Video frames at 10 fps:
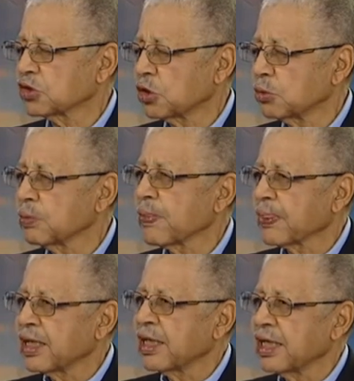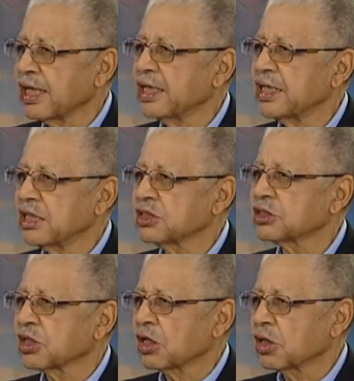So it
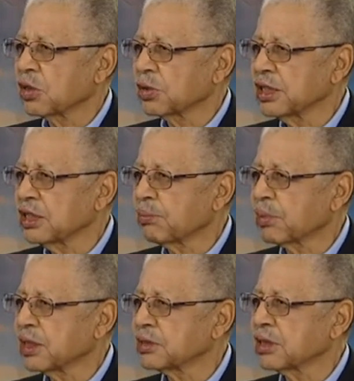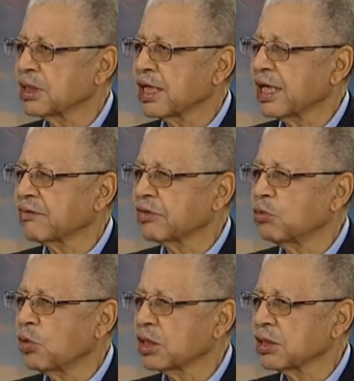is hurting the president. Every
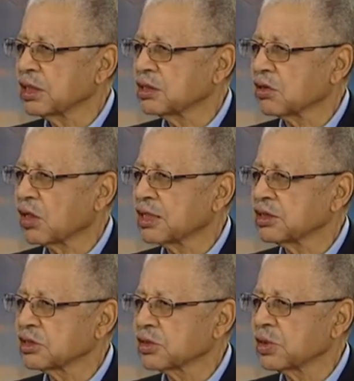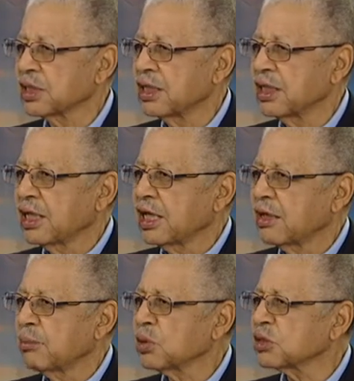one of these lies is hurting.
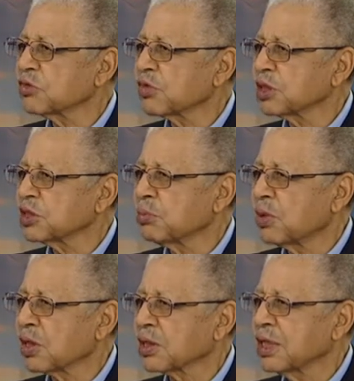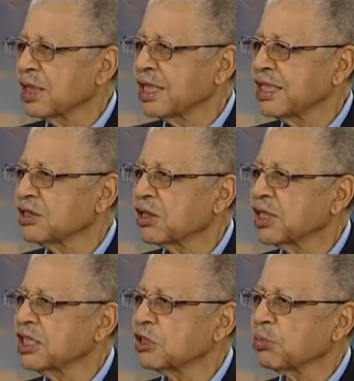And Mueller's very smart. He's
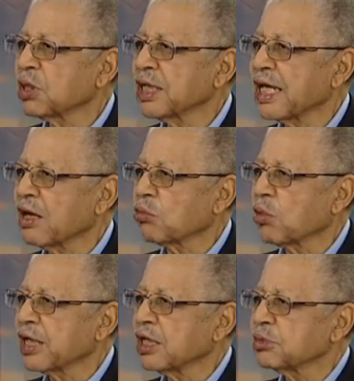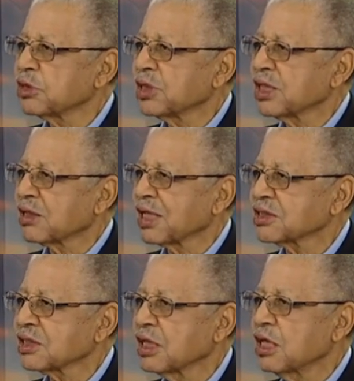letting this play out right up to the
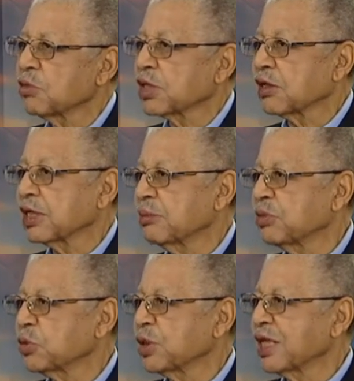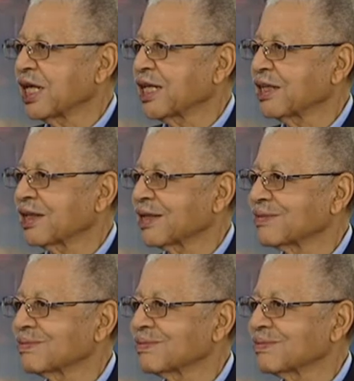election without him doing anything.